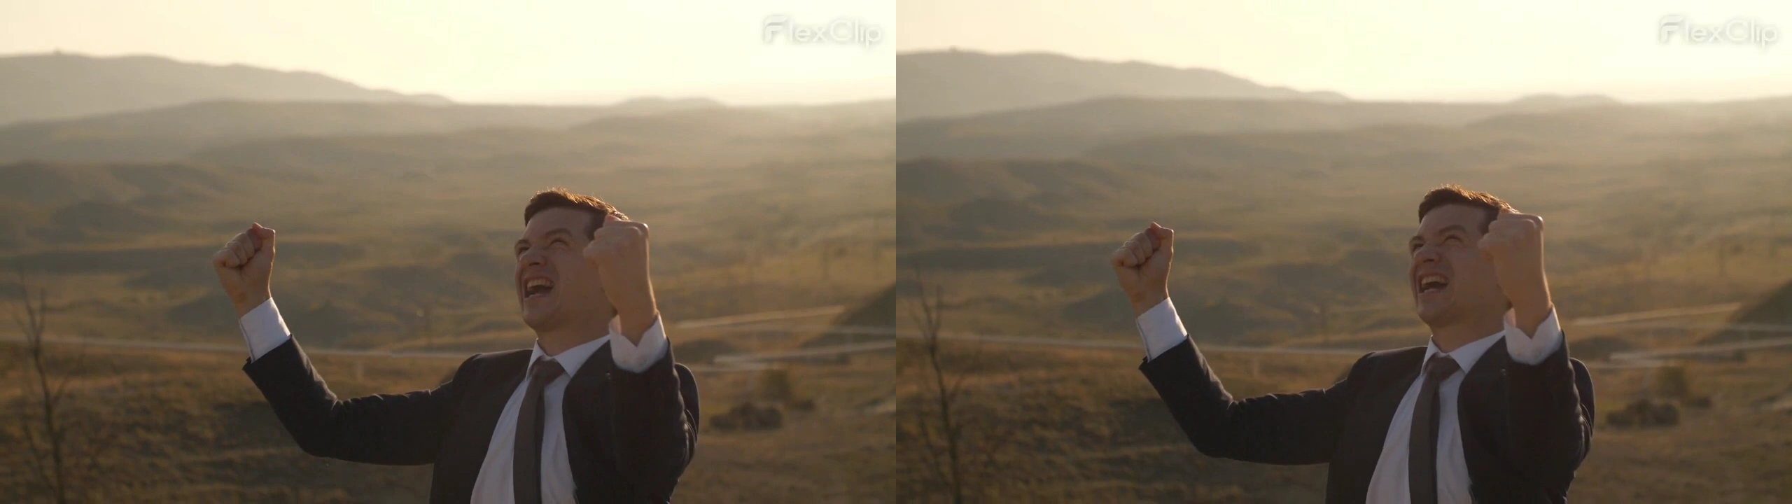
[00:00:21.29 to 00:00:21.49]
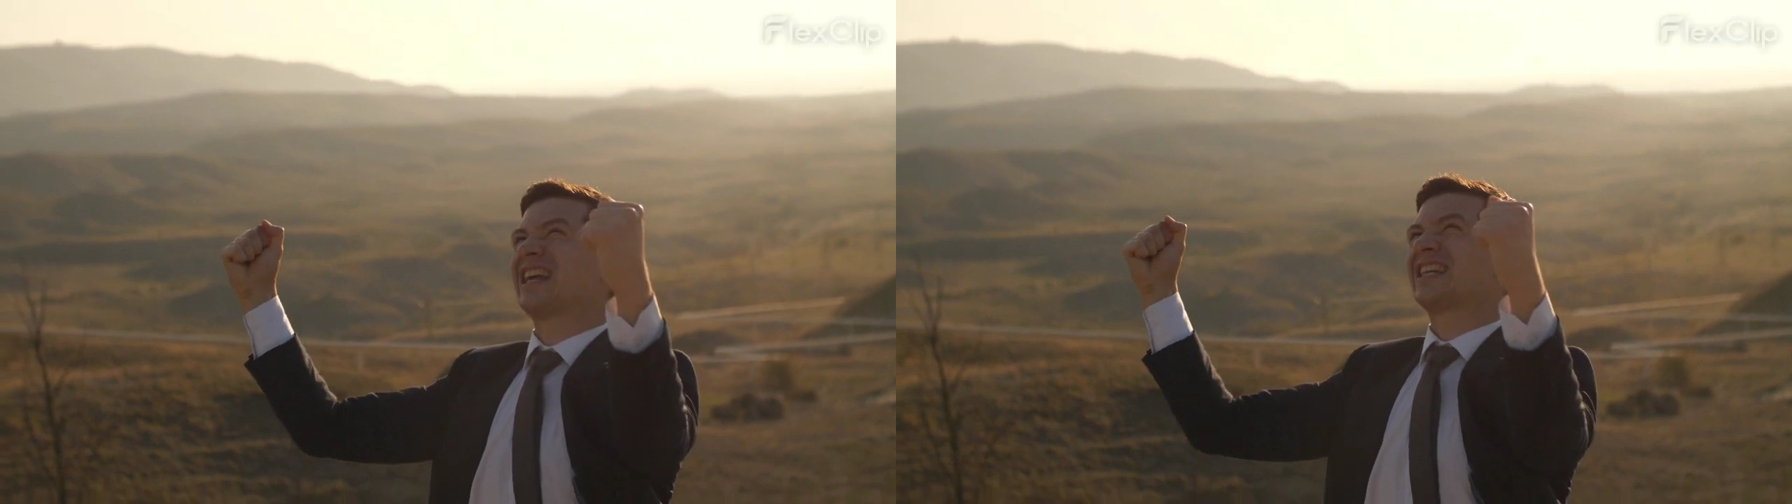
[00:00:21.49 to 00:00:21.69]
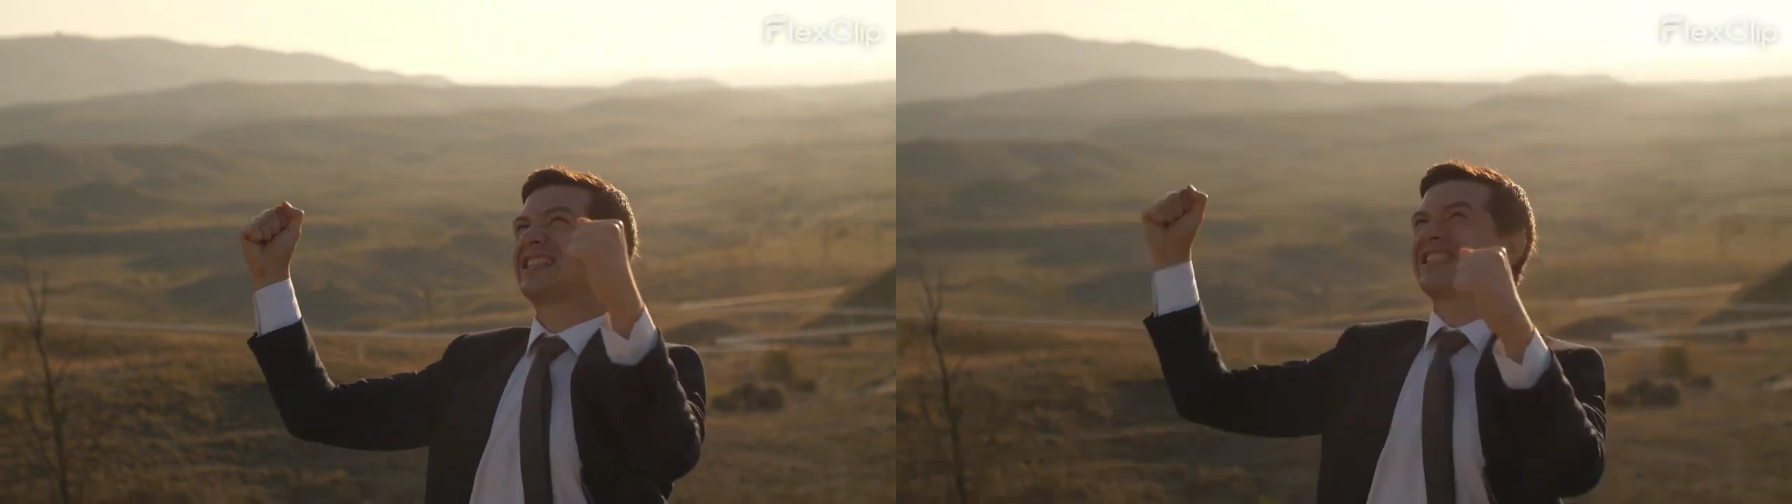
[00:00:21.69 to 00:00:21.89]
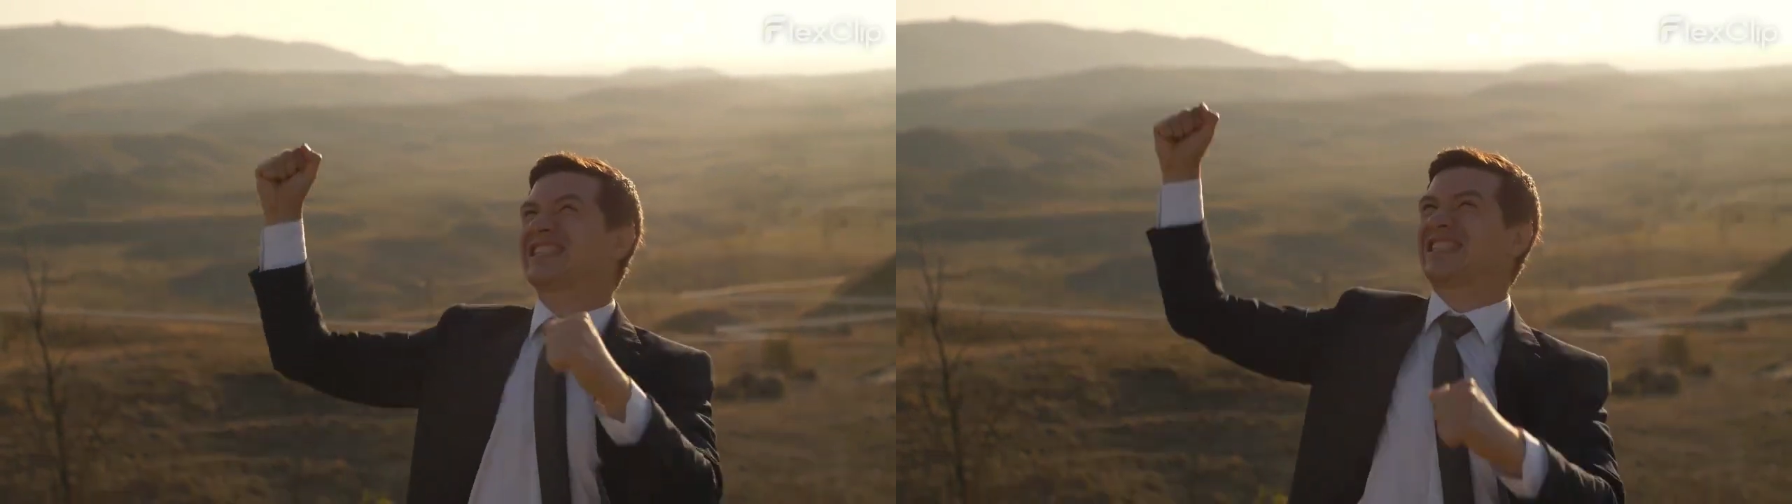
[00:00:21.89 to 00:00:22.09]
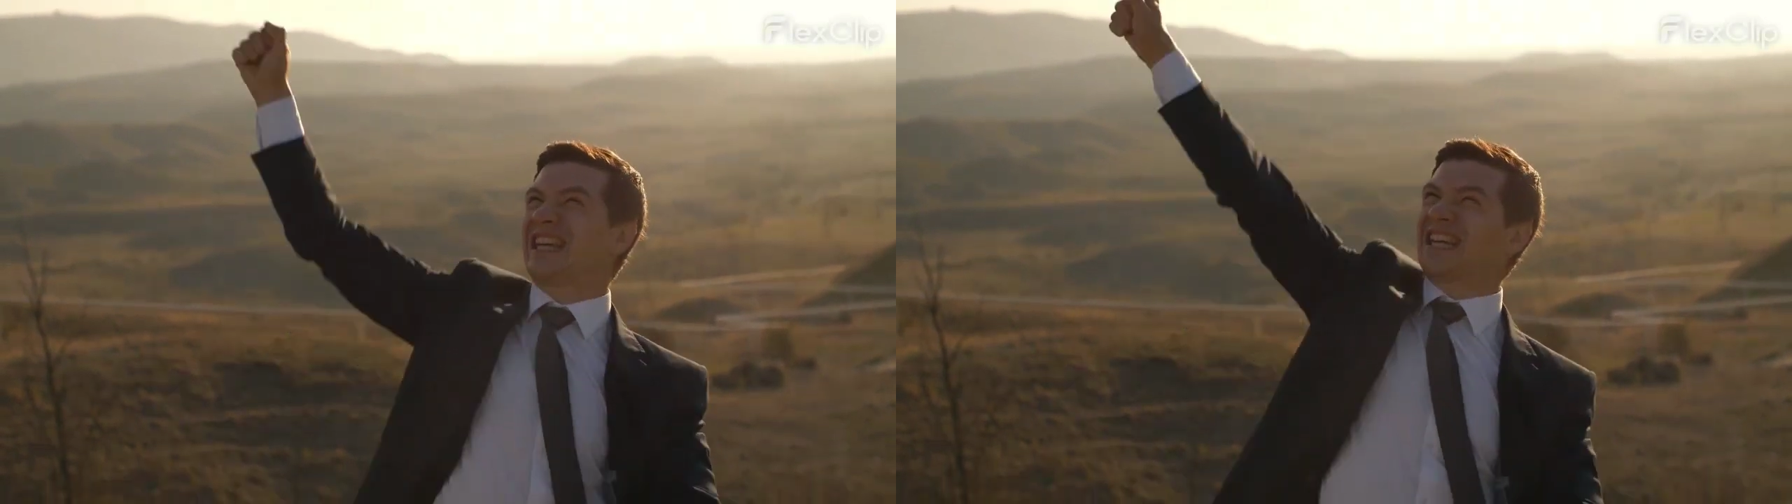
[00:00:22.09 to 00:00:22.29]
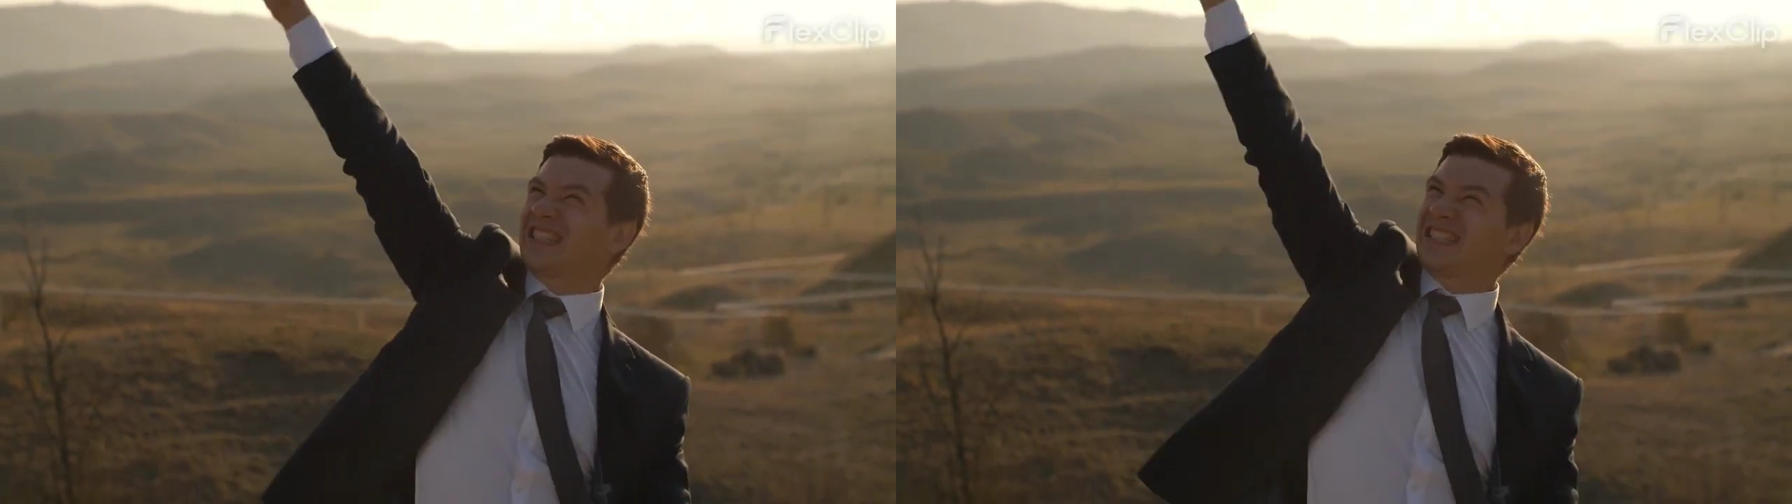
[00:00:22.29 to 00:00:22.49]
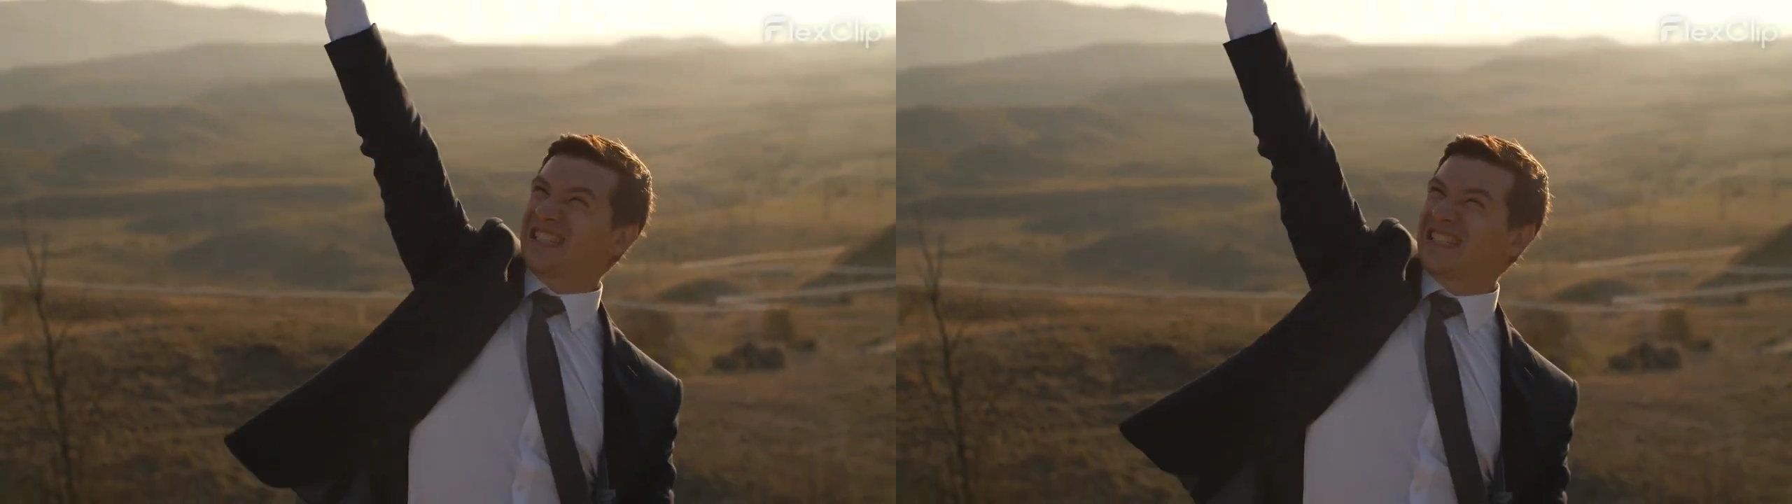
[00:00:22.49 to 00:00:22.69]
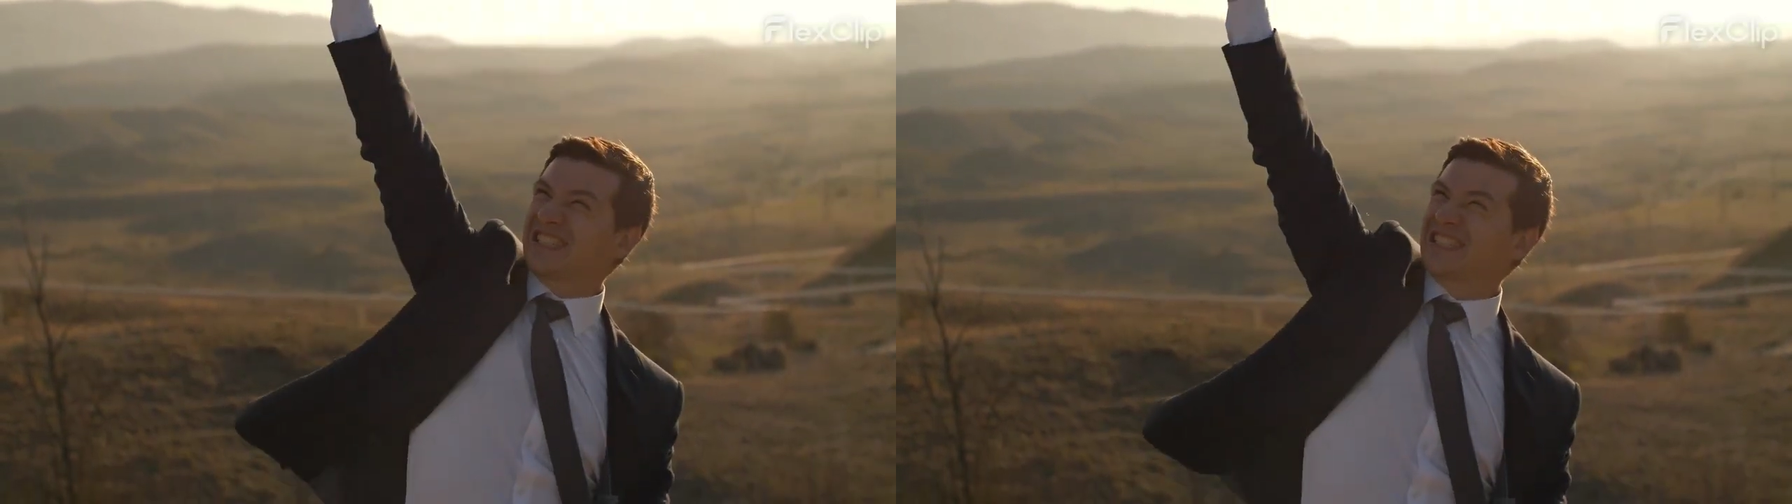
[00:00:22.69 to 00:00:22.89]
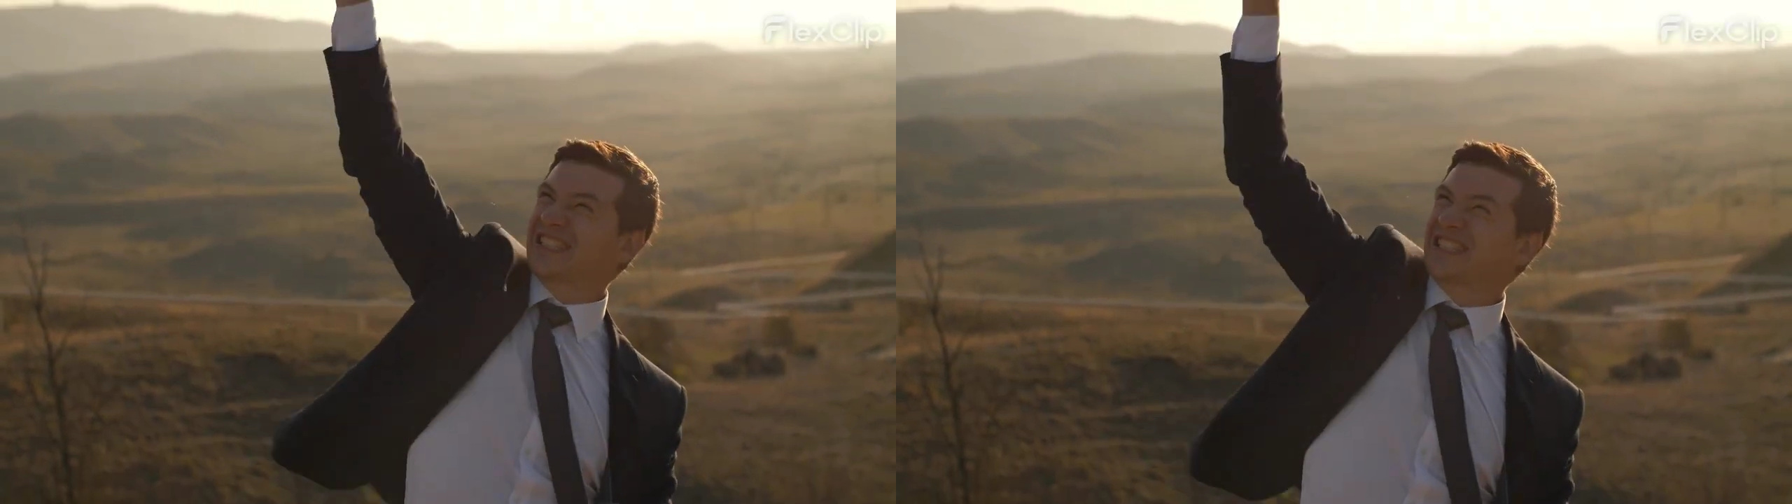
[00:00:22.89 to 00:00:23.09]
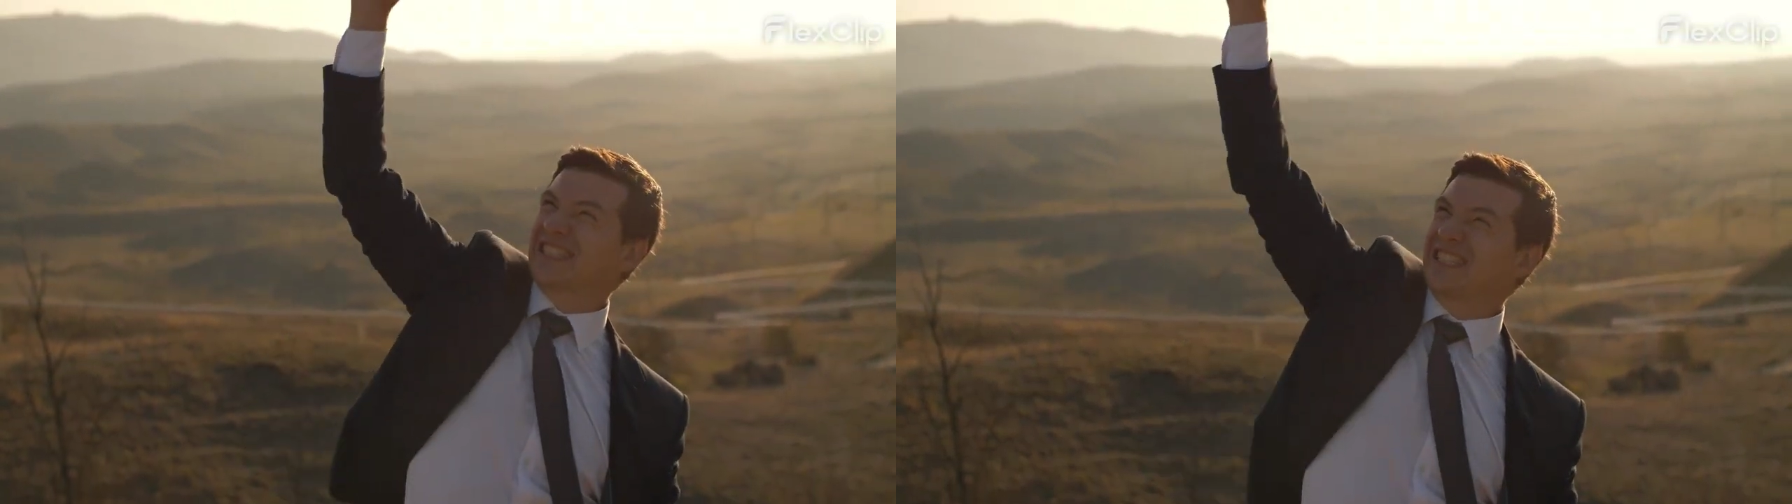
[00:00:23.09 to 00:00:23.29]
It's the understanding that a
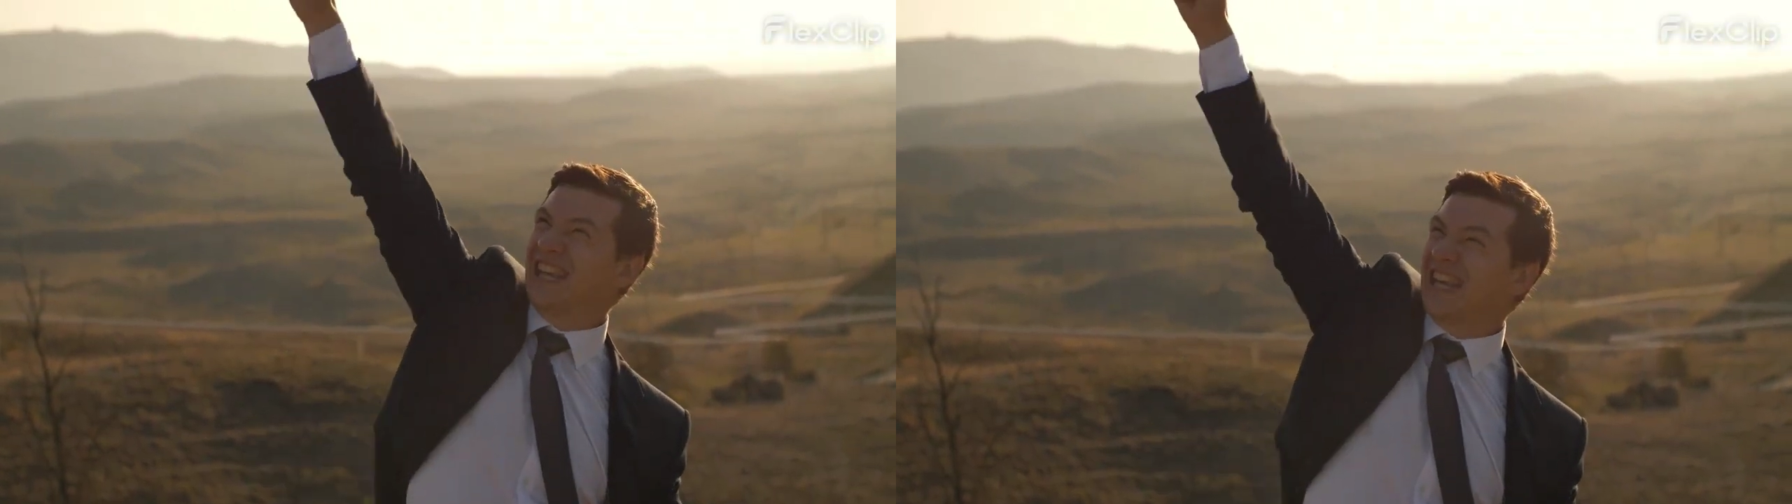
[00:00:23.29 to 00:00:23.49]
positive